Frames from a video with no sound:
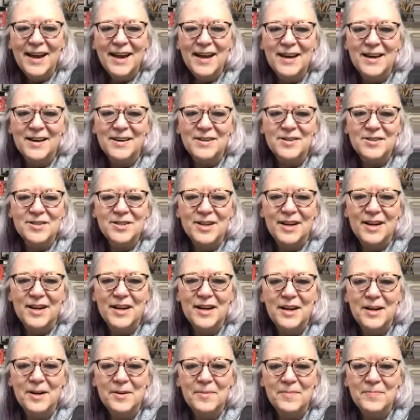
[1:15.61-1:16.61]
And
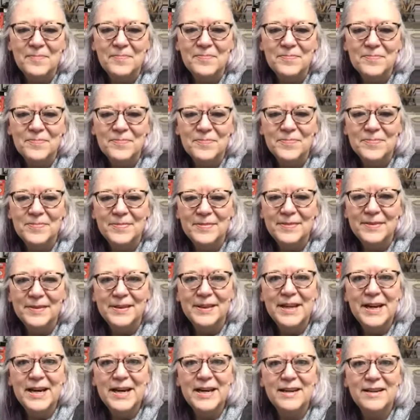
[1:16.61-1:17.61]

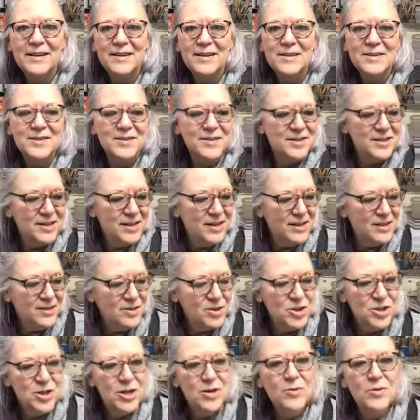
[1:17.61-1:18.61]
let us
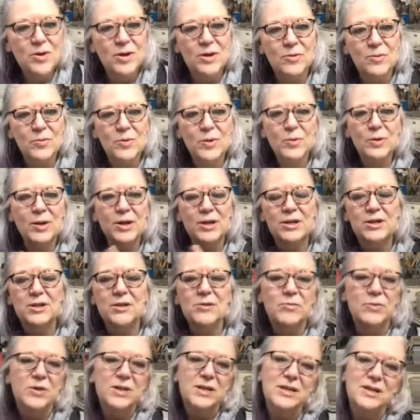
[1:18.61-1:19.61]
show you. We
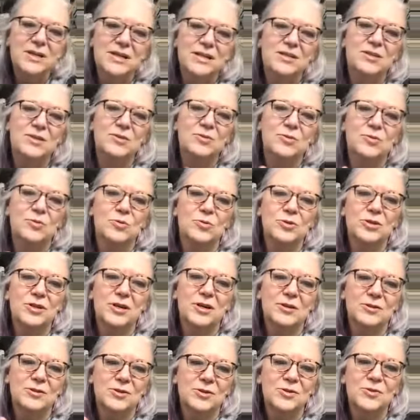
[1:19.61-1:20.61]
didn't get to do Tool
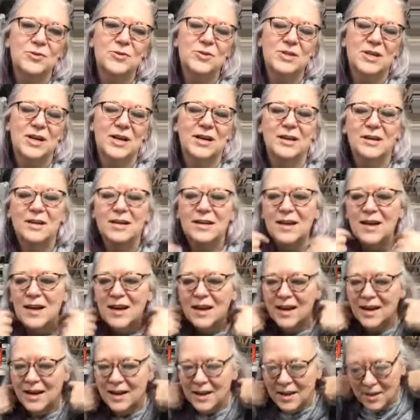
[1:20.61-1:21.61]
Talk Tuesday.
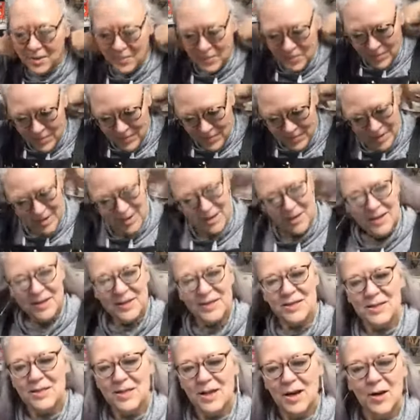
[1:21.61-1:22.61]

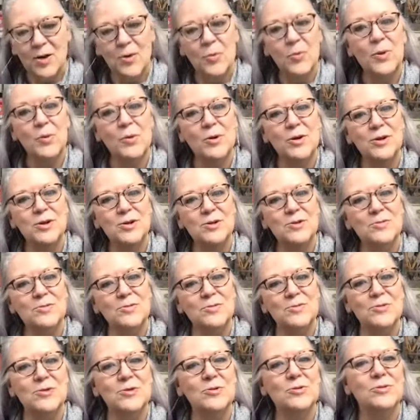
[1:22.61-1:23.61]
So, we want to do
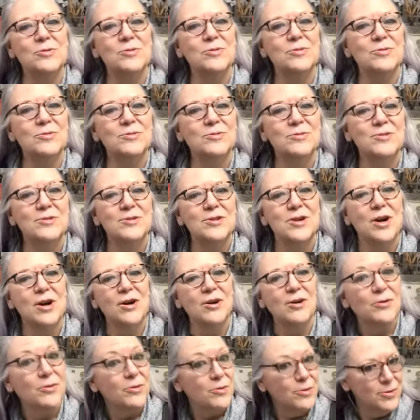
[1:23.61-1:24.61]
Tool
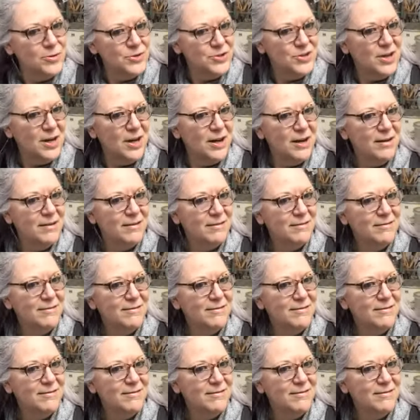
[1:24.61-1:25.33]
Talk Thursday.